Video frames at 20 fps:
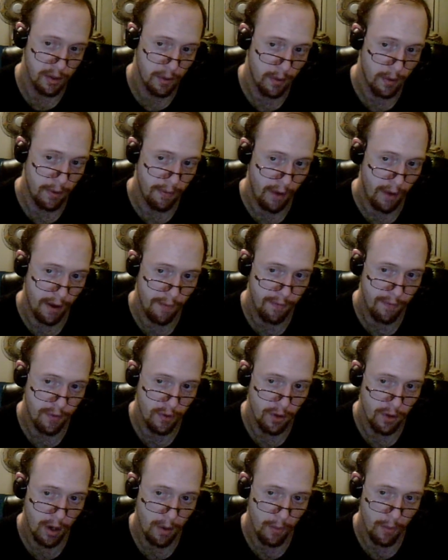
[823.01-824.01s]

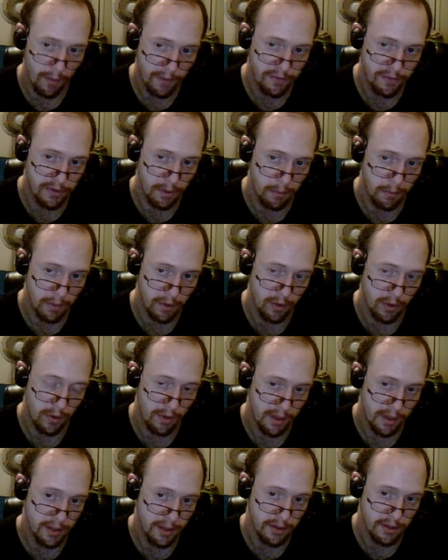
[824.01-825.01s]
If you're not with someone,
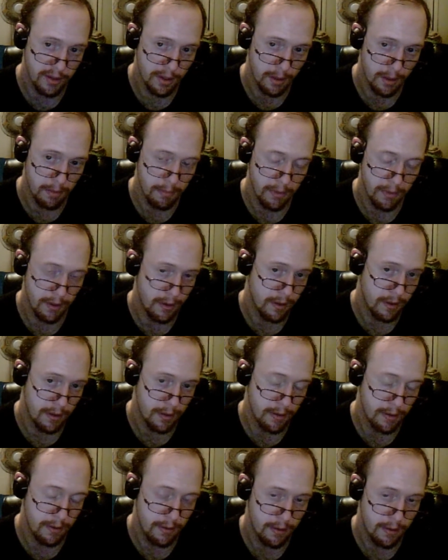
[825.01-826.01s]
you're against them,
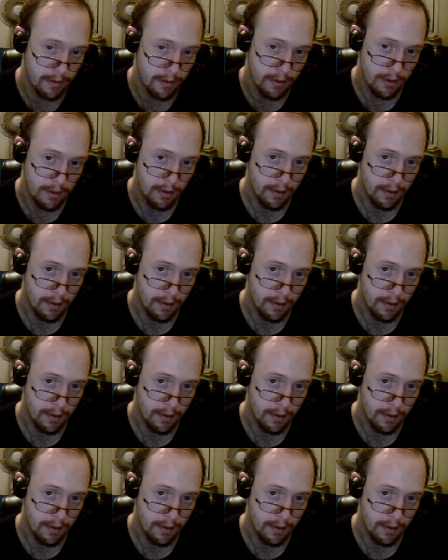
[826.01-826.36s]
and